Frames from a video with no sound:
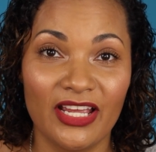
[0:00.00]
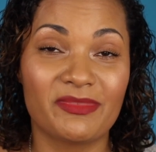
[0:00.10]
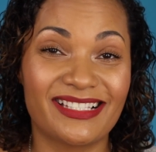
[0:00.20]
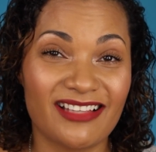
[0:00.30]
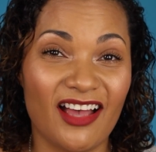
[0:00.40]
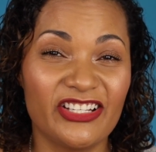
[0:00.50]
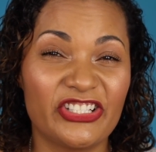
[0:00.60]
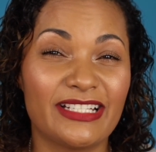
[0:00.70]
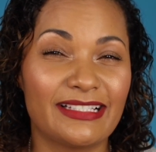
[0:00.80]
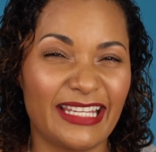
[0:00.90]

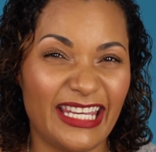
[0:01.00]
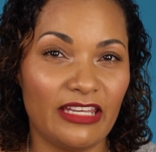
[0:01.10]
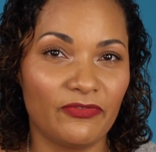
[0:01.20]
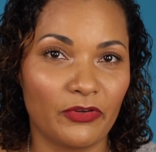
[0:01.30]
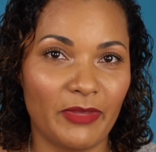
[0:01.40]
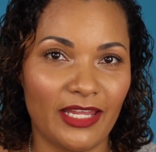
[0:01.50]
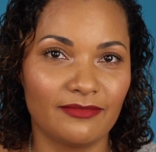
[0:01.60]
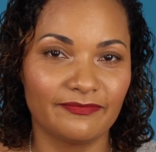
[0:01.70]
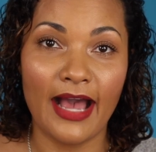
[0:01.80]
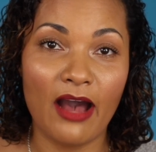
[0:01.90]
Massage is key for me.
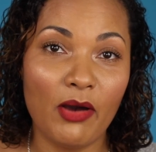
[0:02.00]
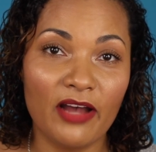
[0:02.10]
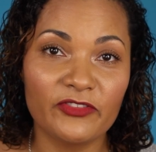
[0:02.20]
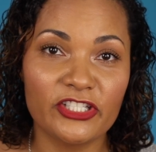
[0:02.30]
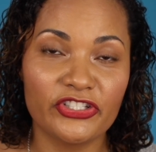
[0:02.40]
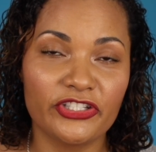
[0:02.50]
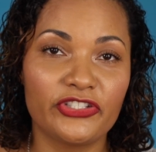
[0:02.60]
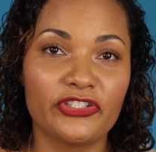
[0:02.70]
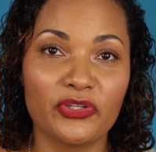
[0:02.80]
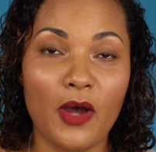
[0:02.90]
How often
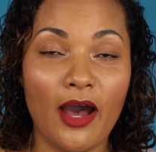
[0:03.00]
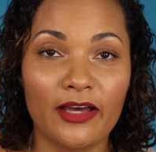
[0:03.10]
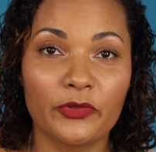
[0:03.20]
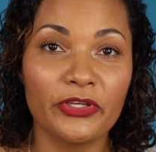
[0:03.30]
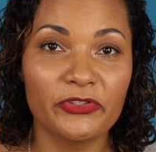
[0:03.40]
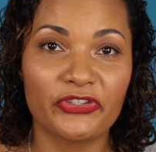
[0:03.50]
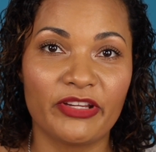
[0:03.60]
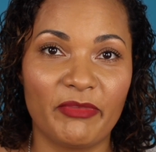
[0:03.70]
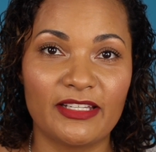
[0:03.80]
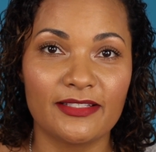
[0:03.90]
should you do a hot oil
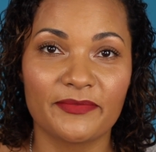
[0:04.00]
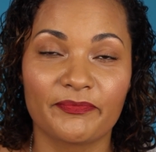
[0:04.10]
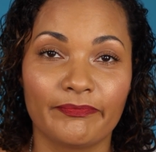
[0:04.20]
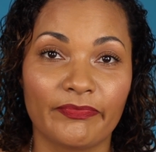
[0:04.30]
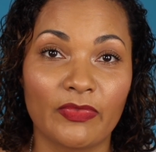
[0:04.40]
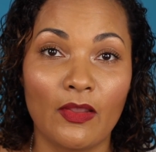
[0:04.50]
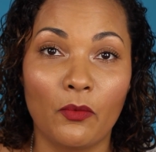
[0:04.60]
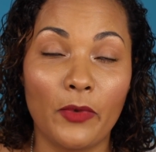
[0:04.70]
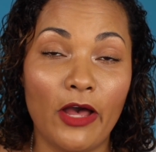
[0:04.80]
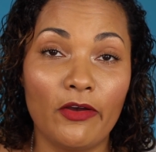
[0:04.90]
treatment?
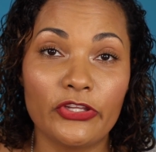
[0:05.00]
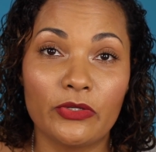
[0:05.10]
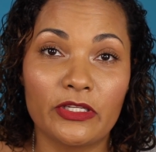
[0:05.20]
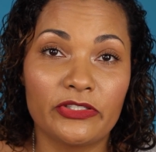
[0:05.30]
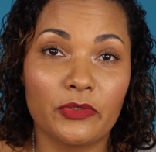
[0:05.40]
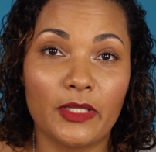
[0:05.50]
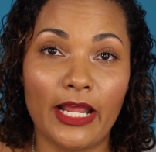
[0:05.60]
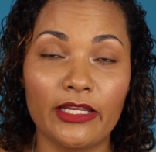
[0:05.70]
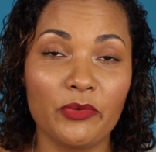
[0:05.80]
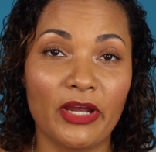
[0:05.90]
Well, you can do it
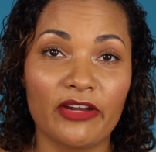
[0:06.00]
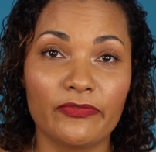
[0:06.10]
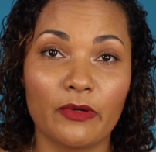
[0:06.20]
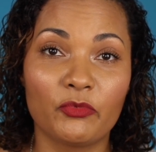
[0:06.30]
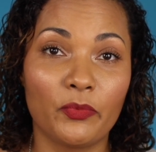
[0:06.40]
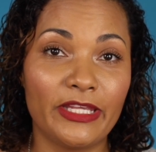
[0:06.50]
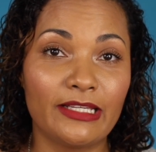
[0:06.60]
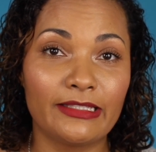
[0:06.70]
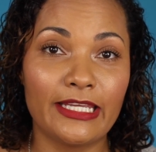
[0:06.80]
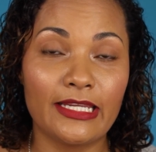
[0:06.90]
anywhere from
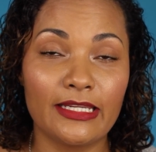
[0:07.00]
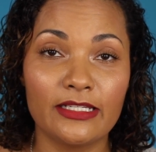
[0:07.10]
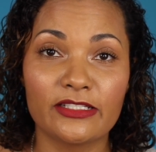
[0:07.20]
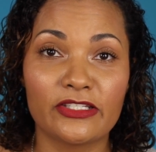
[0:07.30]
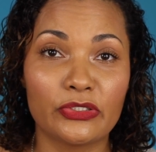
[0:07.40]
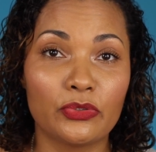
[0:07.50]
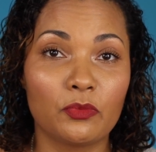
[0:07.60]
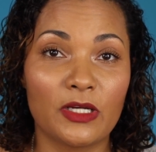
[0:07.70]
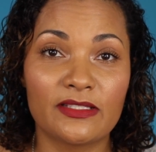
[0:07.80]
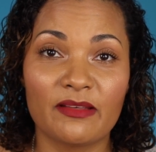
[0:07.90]
weekly to
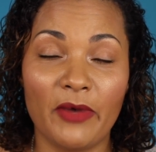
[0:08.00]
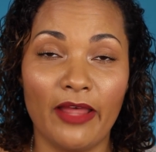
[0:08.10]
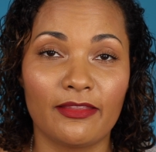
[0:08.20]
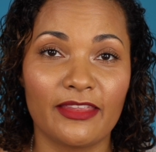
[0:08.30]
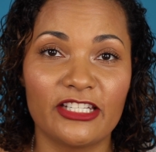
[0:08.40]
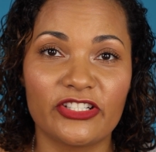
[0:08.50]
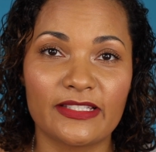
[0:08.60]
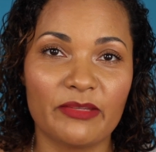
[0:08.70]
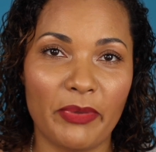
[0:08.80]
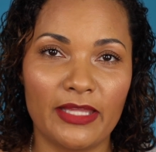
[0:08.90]
once a month. It
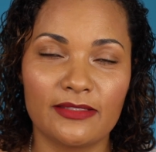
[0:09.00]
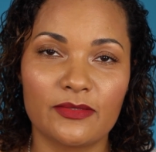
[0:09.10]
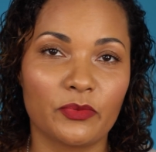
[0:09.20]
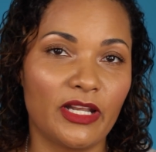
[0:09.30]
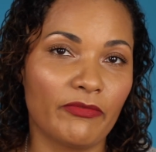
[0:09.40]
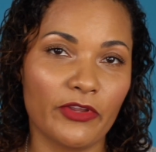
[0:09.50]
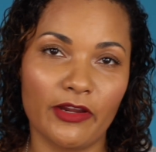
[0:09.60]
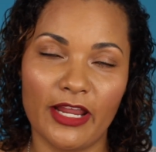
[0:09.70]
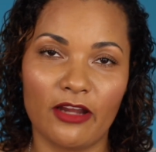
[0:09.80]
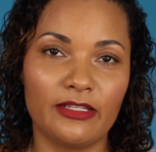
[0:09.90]
just depends whenever
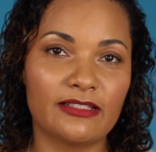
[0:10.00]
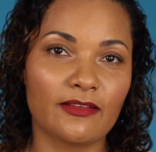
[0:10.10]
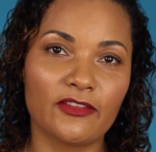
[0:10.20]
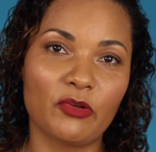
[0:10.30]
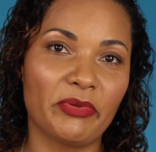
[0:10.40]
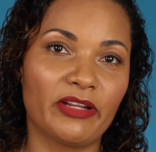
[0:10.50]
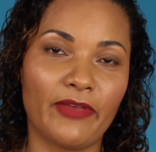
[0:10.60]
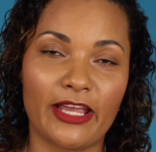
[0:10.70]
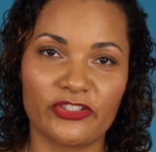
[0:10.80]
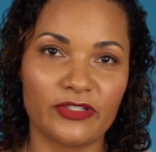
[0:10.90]
your hair needs a little bit of
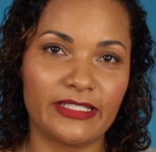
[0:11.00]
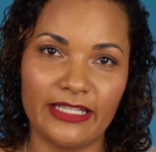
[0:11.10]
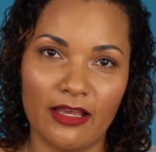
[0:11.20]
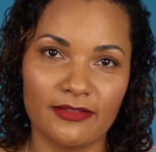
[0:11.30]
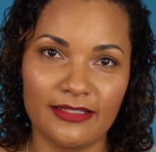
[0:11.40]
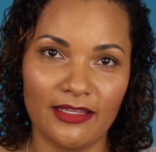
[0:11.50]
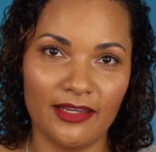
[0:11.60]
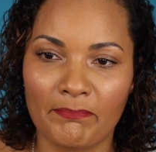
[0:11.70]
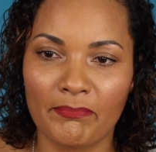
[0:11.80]
extra TLC.